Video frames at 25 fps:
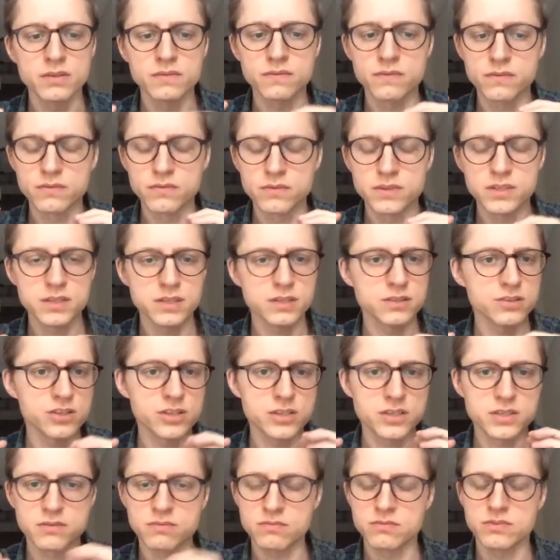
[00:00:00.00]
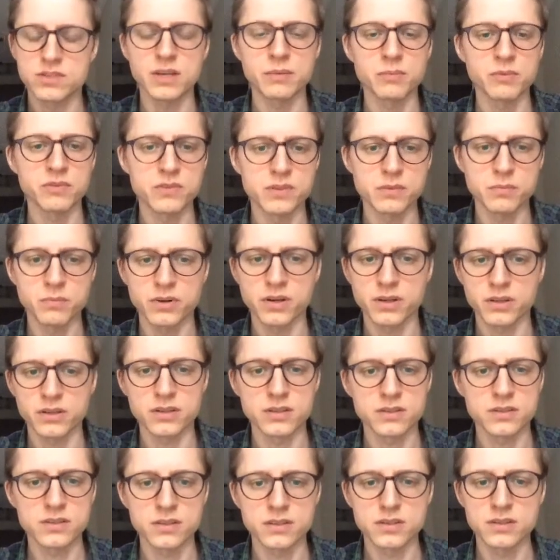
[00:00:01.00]
these are just some of the
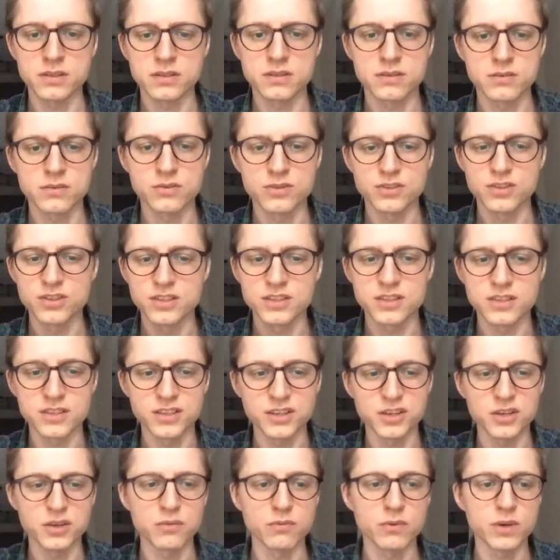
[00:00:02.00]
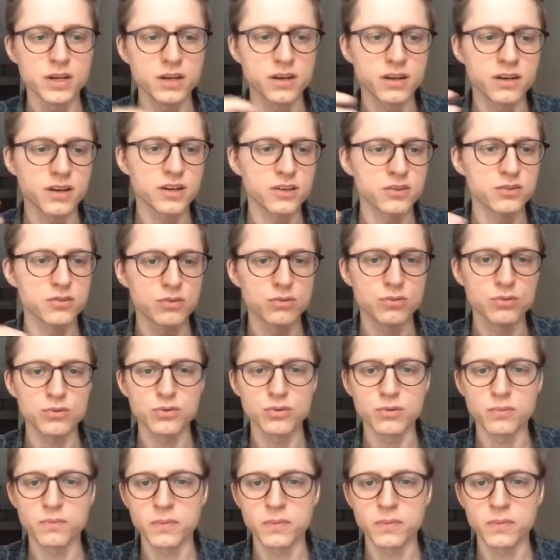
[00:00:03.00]
partners. It's very hard to